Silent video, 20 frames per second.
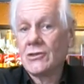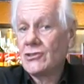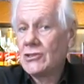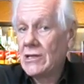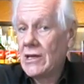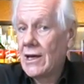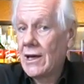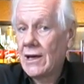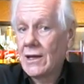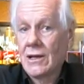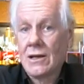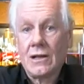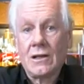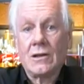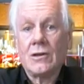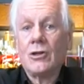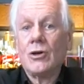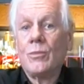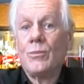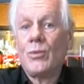
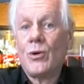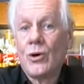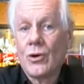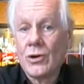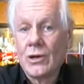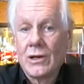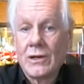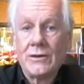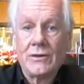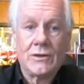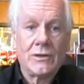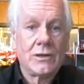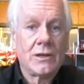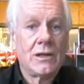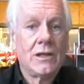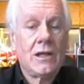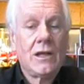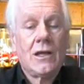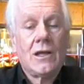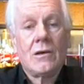Seattle, Portland,
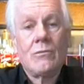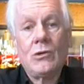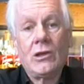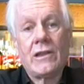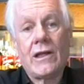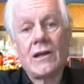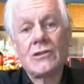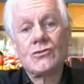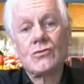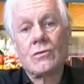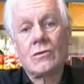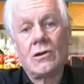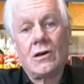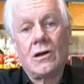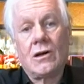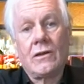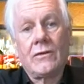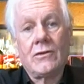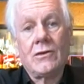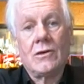I mean, that's where
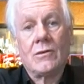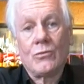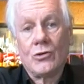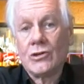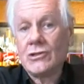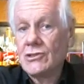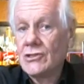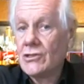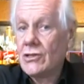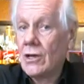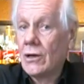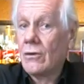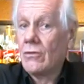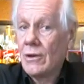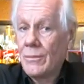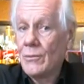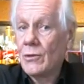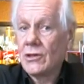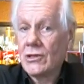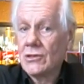all the emergency
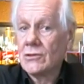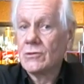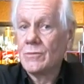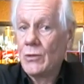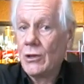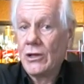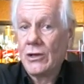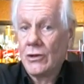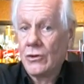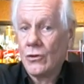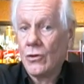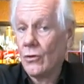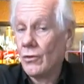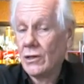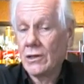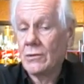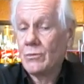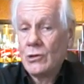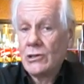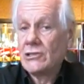equipment is
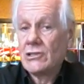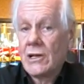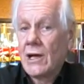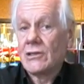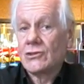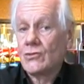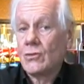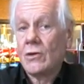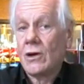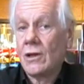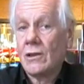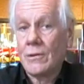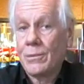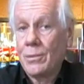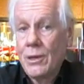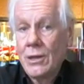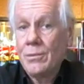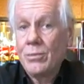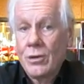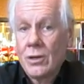going, because that's where all
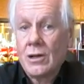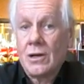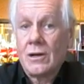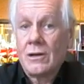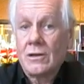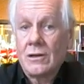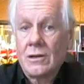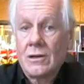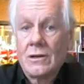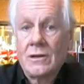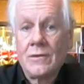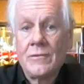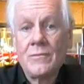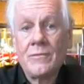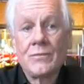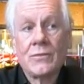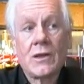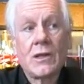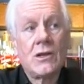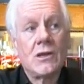the people are.
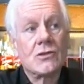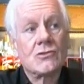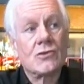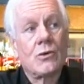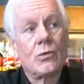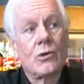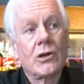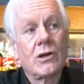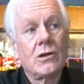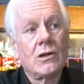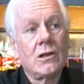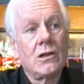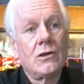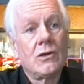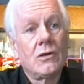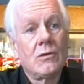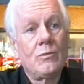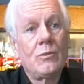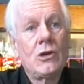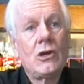So
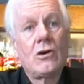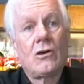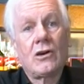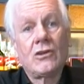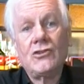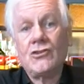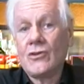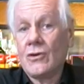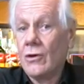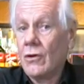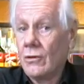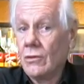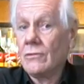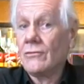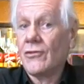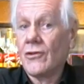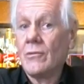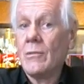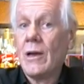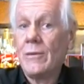you'd be on your
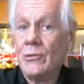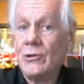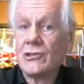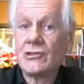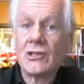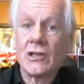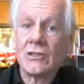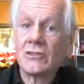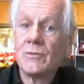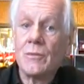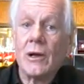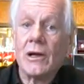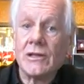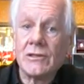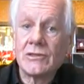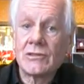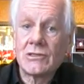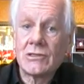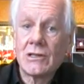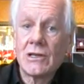own for maybe 6
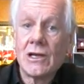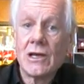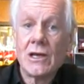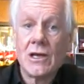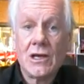months.